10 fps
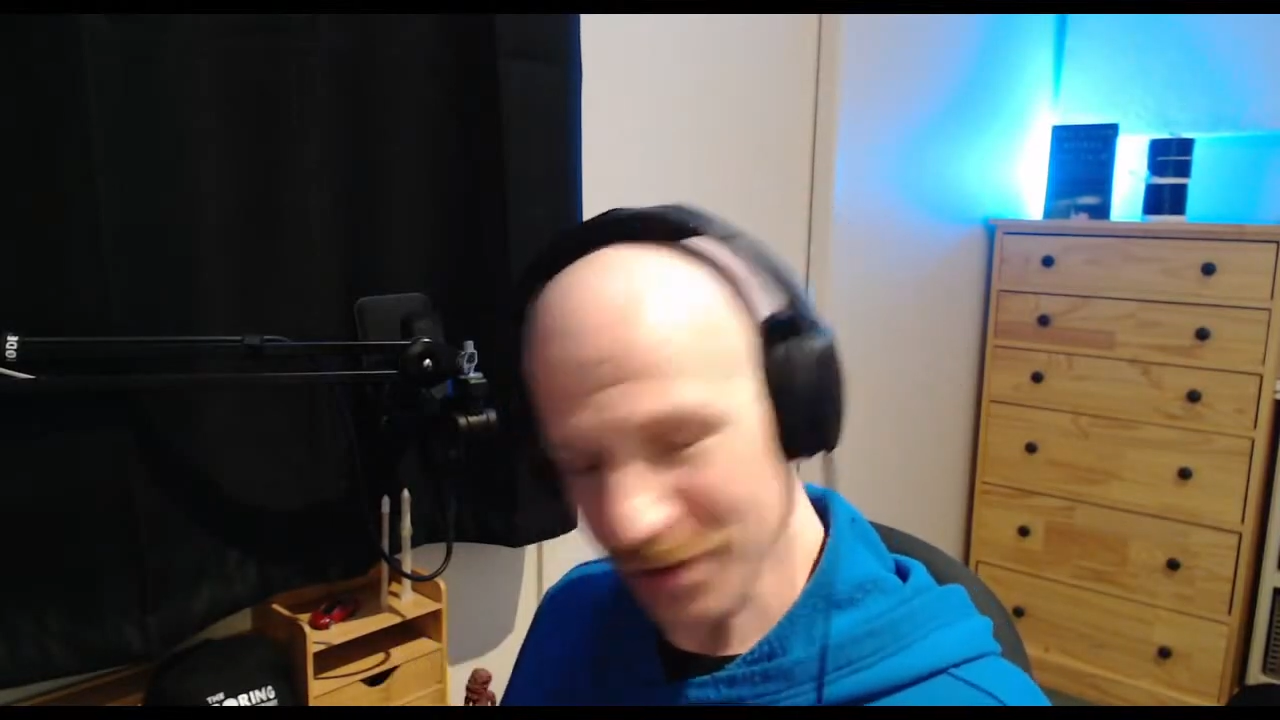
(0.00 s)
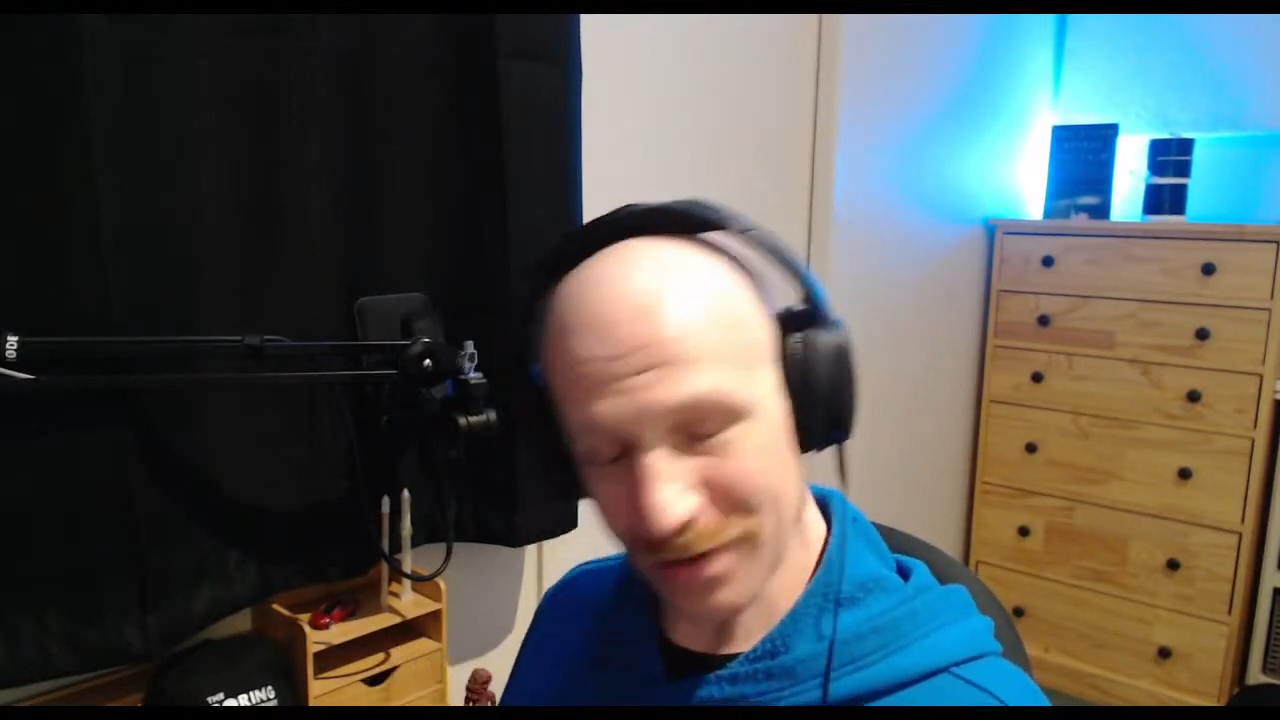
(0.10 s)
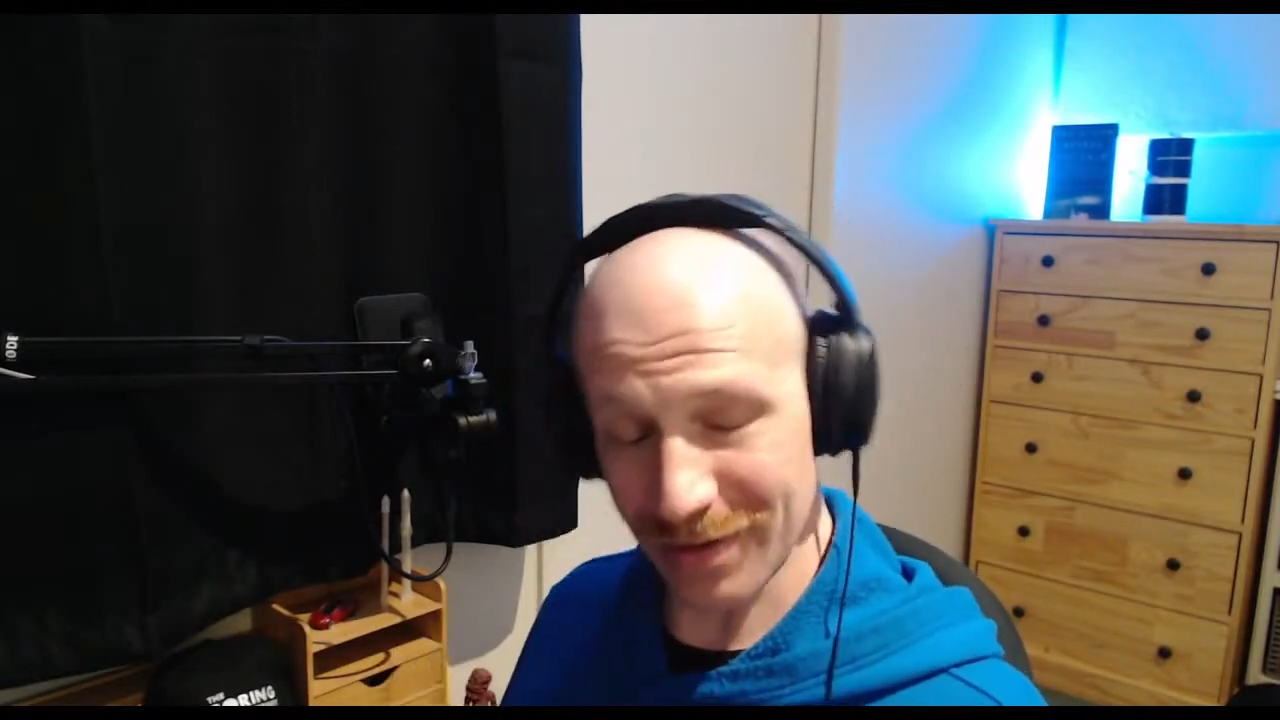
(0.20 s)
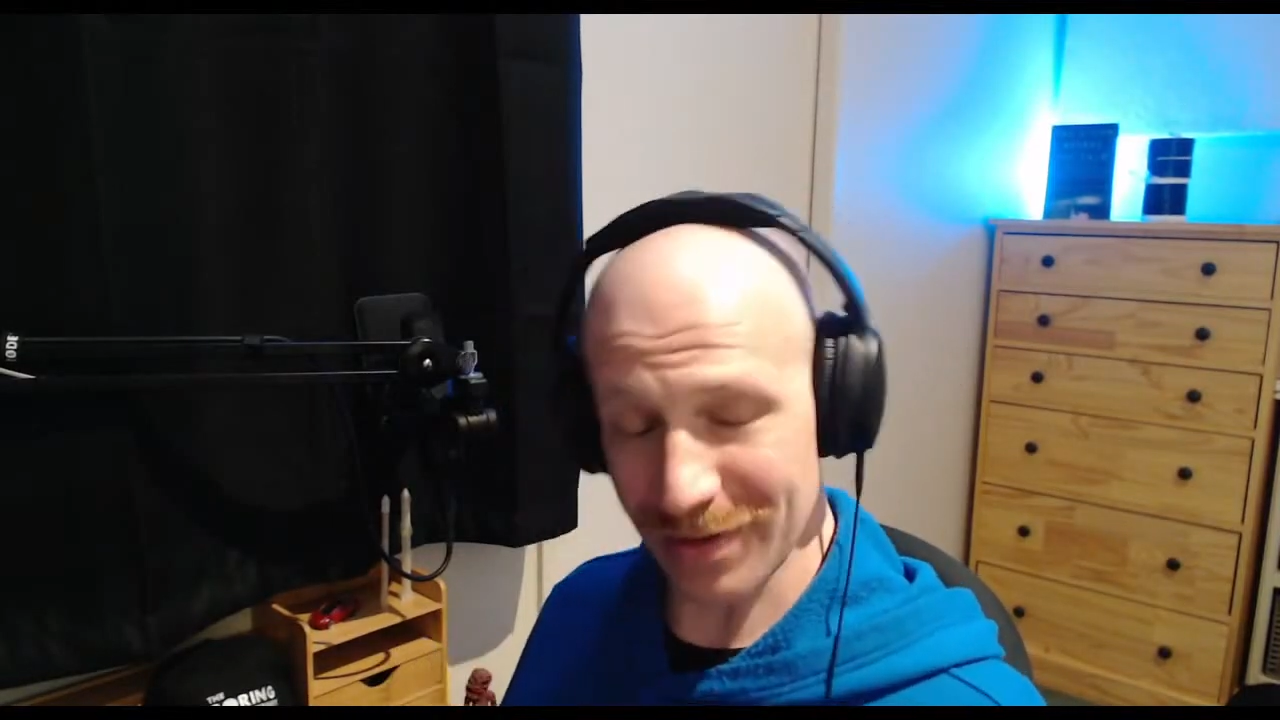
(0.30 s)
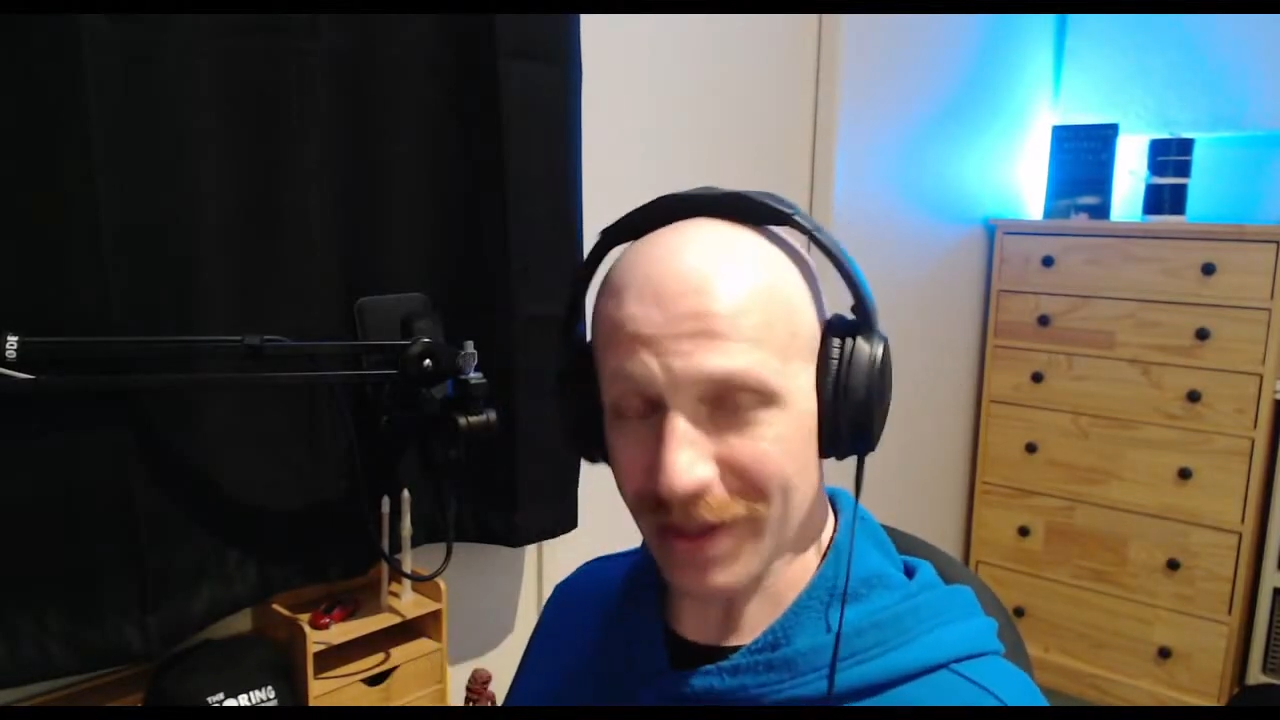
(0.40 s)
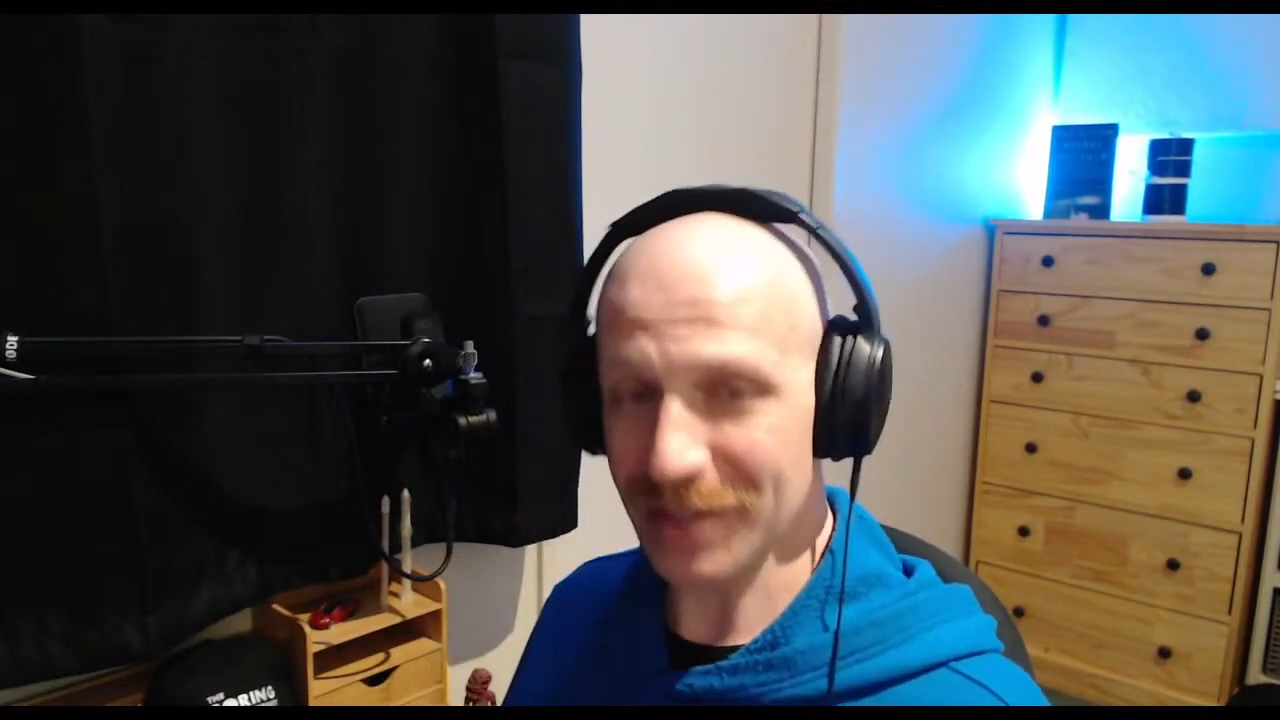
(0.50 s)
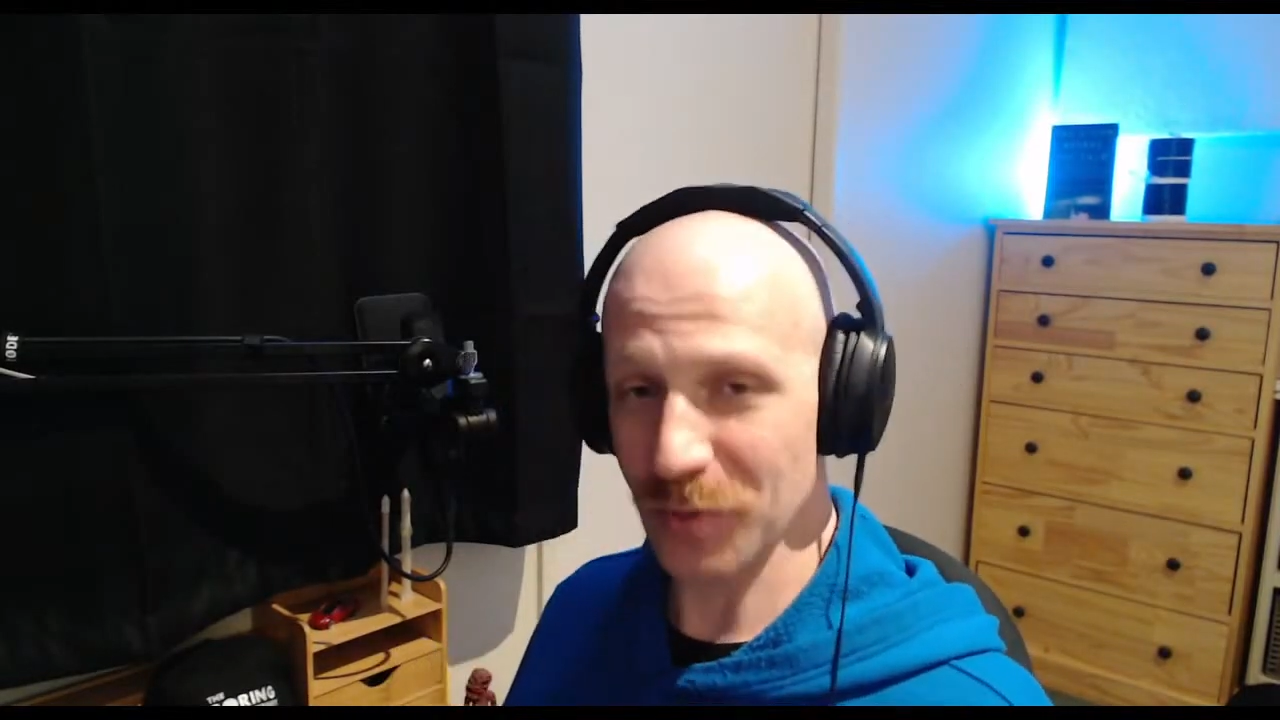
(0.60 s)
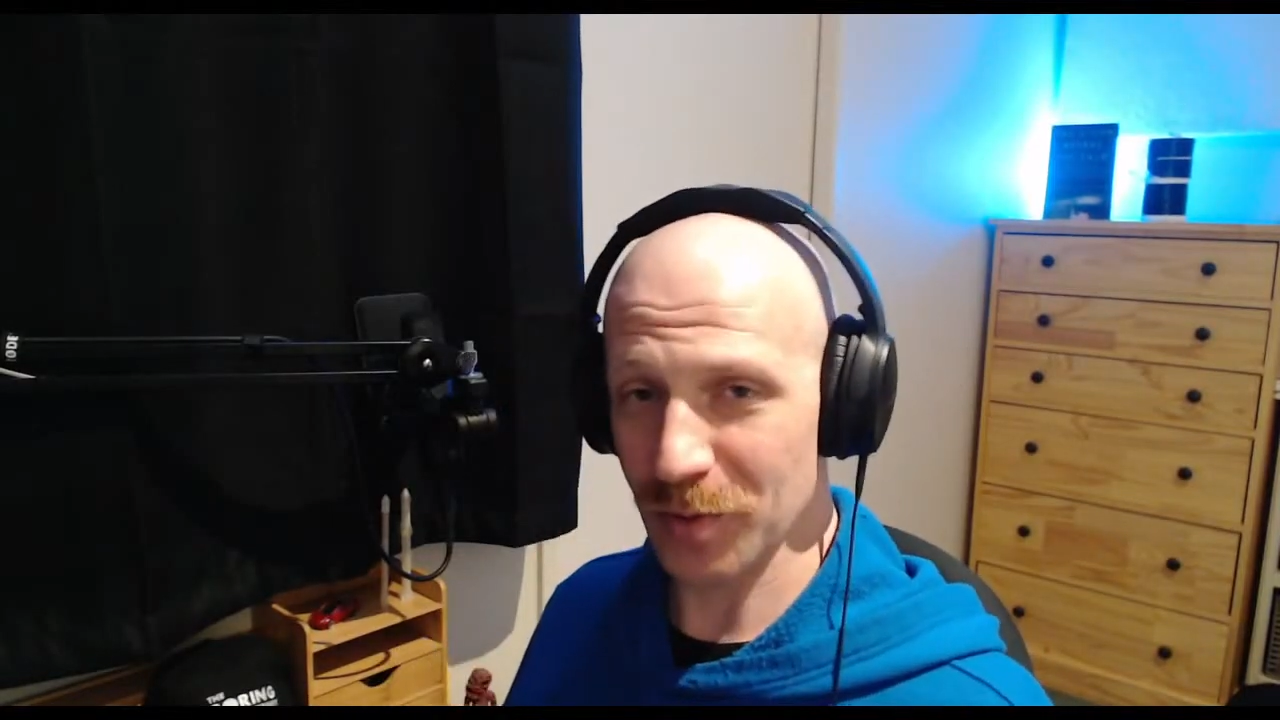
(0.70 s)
that's